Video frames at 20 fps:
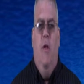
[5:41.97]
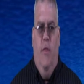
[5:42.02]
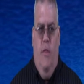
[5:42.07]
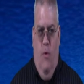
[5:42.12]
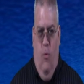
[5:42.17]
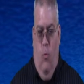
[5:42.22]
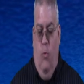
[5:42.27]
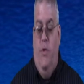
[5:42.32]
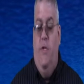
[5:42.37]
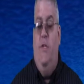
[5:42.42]

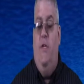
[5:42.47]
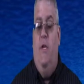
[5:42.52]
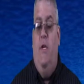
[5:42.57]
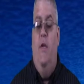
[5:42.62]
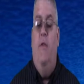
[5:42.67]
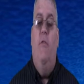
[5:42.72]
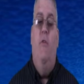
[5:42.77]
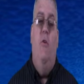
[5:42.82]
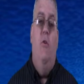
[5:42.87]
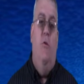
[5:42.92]
that we see
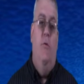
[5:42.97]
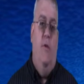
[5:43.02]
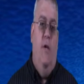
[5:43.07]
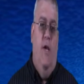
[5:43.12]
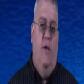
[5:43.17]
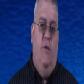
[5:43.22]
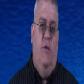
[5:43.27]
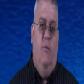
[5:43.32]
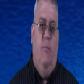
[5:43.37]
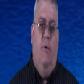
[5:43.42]
in the New
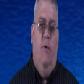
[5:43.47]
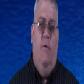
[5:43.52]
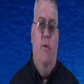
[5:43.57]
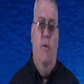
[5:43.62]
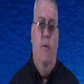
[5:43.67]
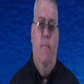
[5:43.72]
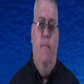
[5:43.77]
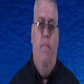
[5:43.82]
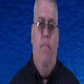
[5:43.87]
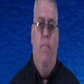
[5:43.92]
Testament.
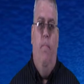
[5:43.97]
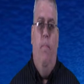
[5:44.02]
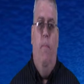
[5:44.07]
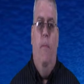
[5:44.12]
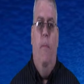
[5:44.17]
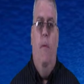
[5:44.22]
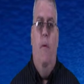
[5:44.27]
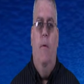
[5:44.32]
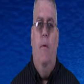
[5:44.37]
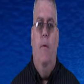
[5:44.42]

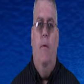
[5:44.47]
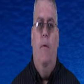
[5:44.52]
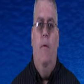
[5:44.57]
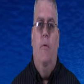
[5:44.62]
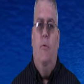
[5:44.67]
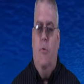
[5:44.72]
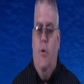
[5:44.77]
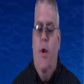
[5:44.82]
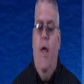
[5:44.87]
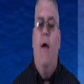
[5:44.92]

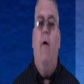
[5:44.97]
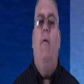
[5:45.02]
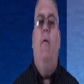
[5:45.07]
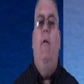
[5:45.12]
So, now